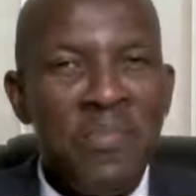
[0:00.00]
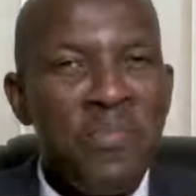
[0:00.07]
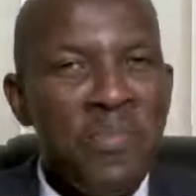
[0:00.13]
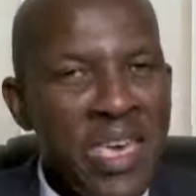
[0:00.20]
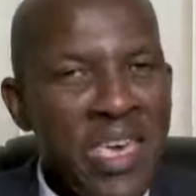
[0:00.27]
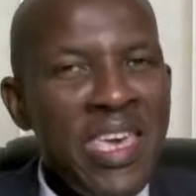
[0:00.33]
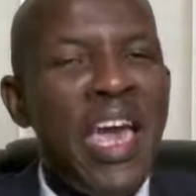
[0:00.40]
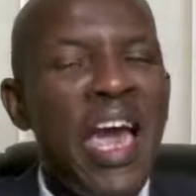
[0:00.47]

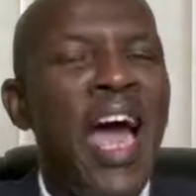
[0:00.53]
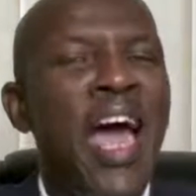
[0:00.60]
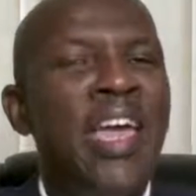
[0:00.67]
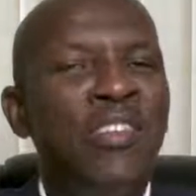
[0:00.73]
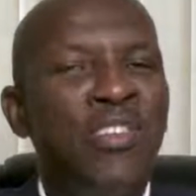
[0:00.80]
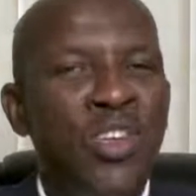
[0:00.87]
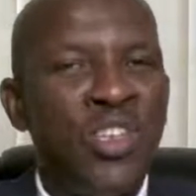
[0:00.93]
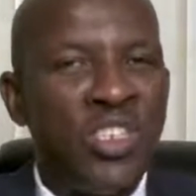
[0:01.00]
May
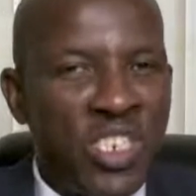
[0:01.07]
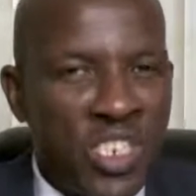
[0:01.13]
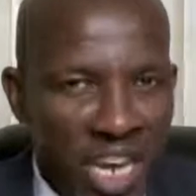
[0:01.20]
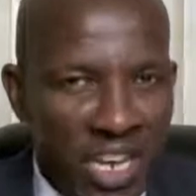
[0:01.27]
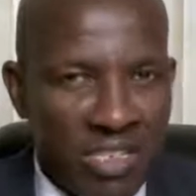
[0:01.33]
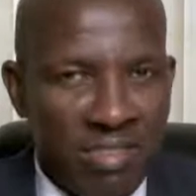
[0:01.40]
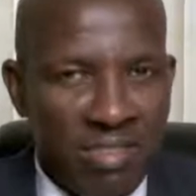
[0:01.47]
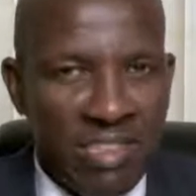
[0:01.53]
I
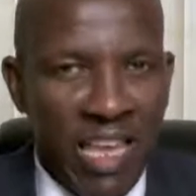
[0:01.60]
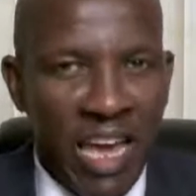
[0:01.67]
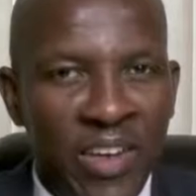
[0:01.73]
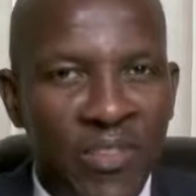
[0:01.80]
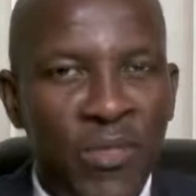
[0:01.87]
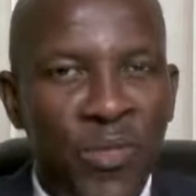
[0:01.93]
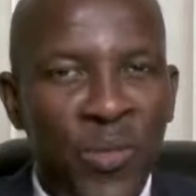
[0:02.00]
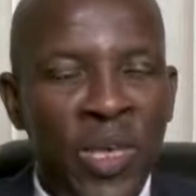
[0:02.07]
suggest
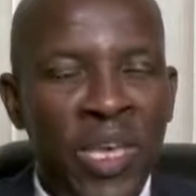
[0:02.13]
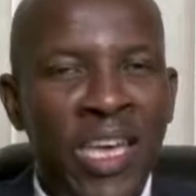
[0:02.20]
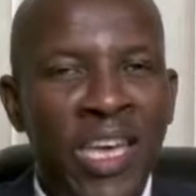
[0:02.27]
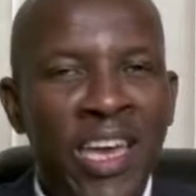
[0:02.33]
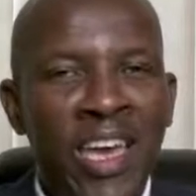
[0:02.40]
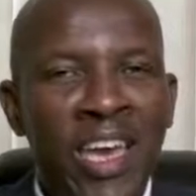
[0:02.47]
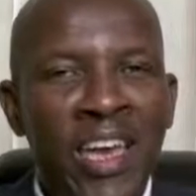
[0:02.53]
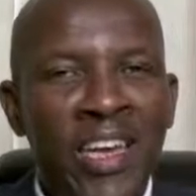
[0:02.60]
if
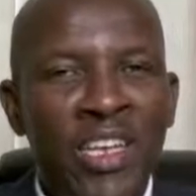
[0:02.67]
we